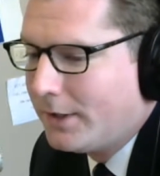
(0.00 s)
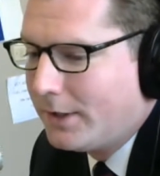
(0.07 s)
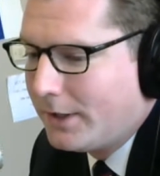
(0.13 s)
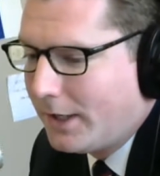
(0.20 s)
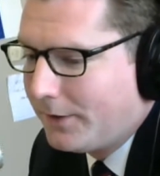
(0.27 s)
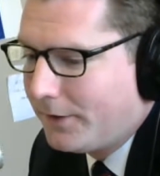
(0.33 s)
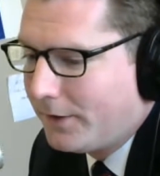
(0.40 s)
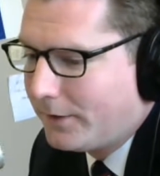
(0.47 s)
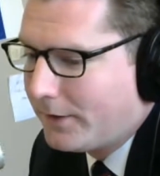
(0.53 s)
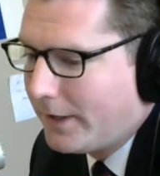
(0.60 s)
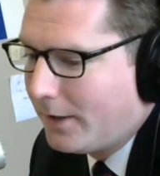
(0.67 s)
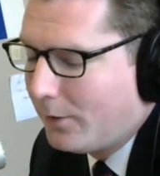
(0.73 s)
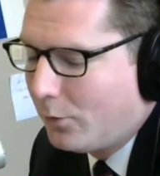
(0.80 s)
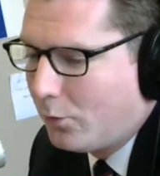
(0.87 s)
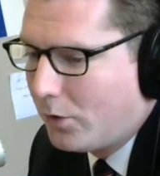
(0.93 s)
I think
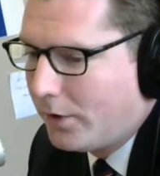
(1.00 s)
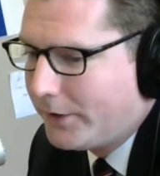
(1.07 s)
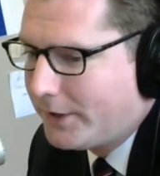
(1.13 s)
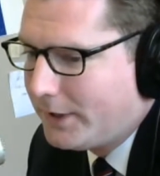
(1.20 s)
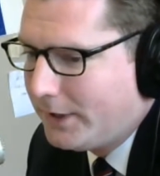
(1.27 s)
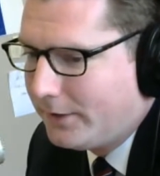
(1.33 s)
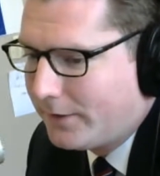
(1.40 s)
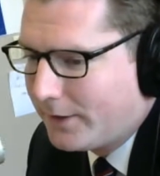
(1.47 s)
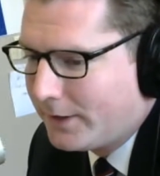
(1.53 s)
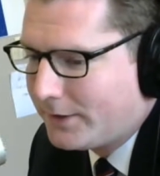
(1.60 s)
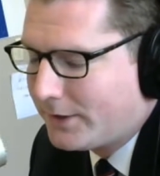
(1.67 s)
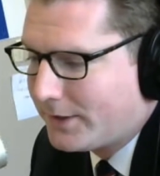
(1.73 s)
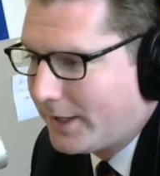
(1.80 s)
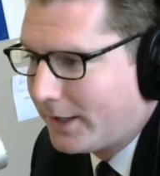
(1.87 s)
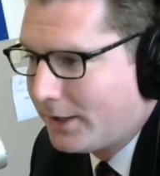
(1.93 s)
that one of the key things
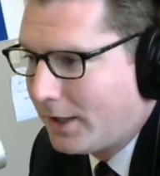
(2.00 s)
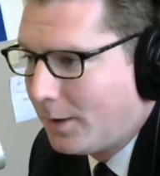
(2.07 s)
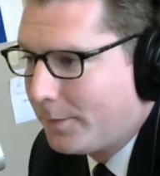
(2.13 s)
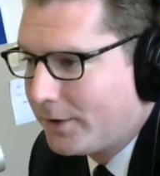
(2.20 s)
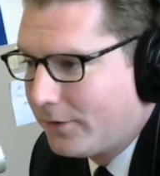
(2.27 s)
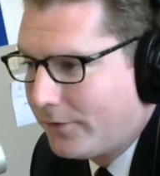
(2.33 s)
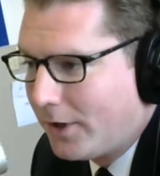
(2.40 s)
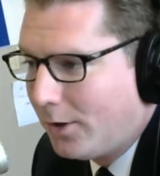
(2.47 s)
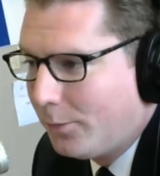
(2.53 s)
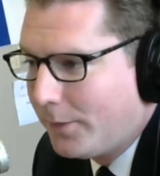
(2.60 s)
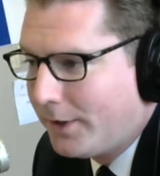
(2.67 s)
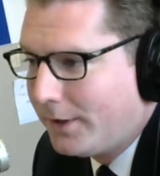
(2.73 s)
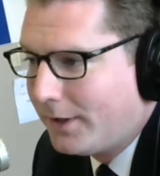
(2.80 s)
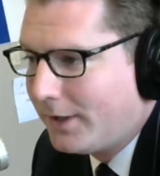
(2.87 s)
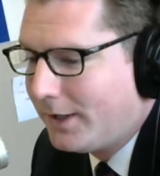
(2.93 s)
is economic
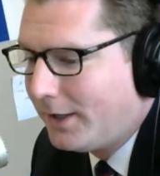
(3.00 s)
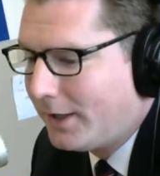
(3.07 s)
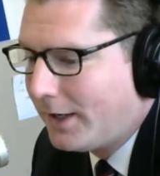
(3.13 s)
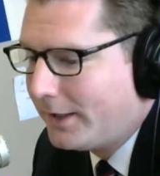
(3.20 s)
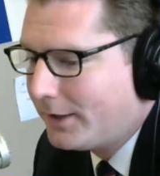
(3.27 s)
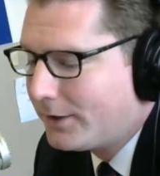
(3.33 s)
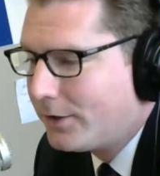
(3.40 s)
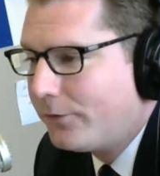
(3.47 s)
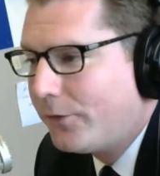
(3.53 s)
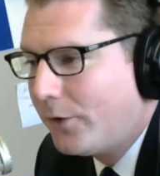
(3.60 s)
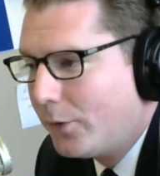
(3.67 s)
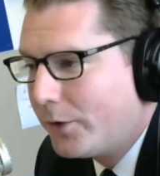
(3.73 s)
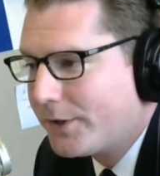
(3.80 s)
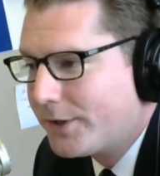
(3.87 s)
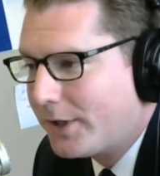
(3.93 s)
development, and I get to
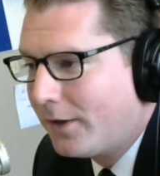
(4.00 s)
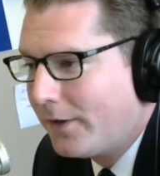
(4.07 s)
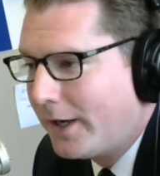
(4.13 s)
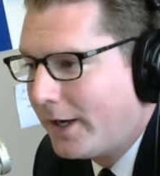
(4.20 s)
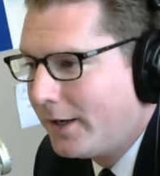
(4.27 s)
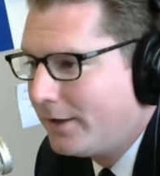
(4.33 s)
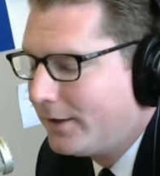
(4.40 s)
focus on that.